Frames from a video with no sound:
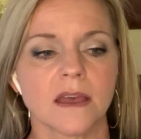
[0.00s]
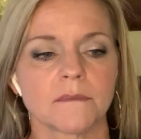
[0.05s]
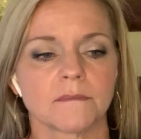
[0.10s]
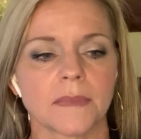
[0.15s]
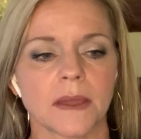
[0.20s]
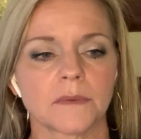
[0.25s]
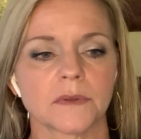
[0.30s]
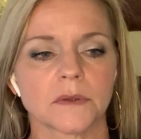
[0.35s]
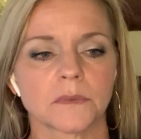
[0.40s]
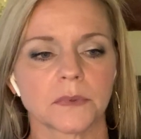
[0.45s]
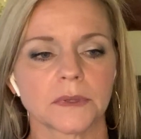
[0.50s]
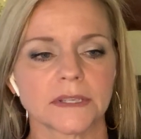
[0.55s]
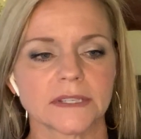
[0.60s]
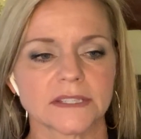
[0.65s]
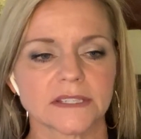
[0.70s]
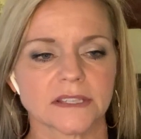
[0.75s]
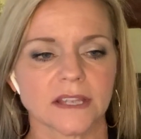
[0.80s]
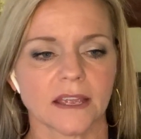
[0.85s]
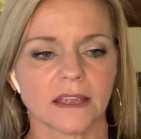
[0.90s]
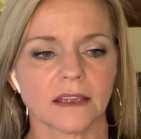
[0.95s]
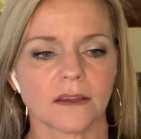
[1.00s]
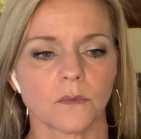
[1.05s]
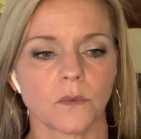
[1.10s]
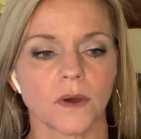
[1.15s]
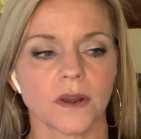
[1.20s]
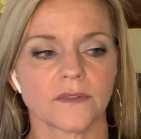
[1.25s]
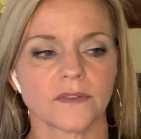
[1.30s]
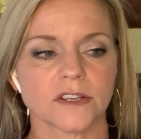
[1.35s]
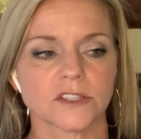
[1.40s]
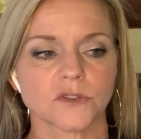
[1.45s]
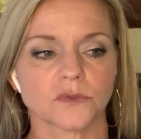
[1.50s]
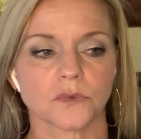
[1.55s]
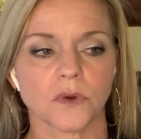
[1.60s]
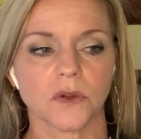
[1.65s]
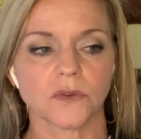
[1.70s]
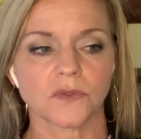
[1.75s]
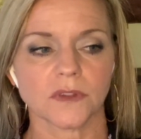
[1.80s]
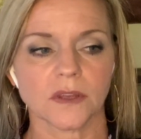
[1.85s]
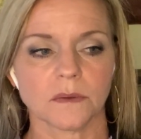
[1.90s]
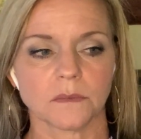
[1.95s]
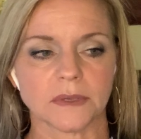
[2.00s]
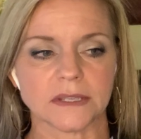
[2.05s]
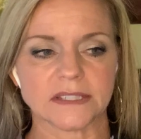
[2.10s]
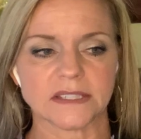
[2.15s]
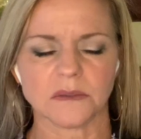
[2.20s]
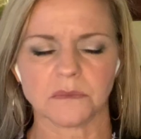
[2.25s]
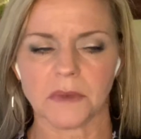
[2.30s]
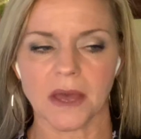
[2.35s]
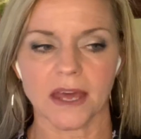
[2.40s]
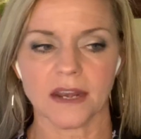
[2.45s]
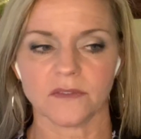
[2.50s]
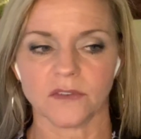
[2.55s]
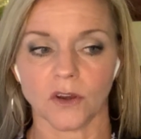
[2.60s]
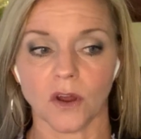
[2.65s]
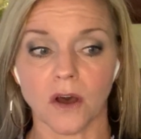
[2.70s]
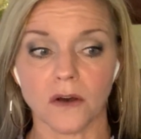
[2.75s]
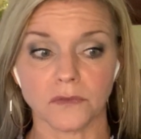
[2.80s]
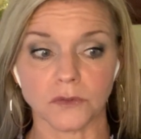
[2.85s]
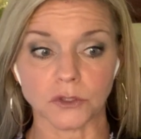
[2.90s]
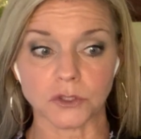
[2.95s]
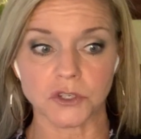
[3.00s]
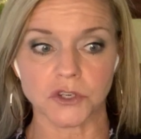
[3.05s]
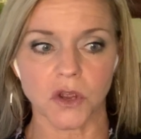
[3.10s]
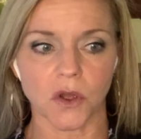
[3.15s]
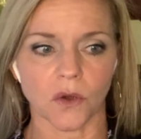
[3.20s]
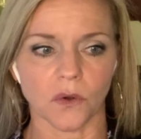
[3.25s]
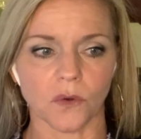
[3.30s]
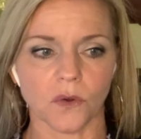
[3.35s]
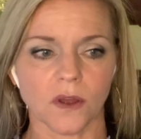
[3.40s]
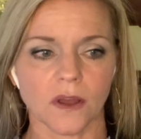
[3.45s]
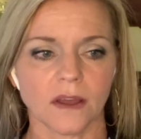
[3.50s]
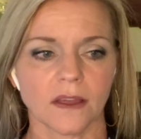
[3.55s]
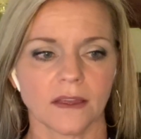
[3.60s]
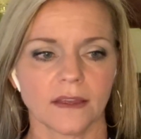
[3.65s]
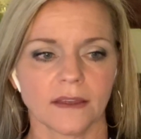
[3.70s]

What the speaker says: Maybe the police think one of us wrote them as some kind of an awful joke.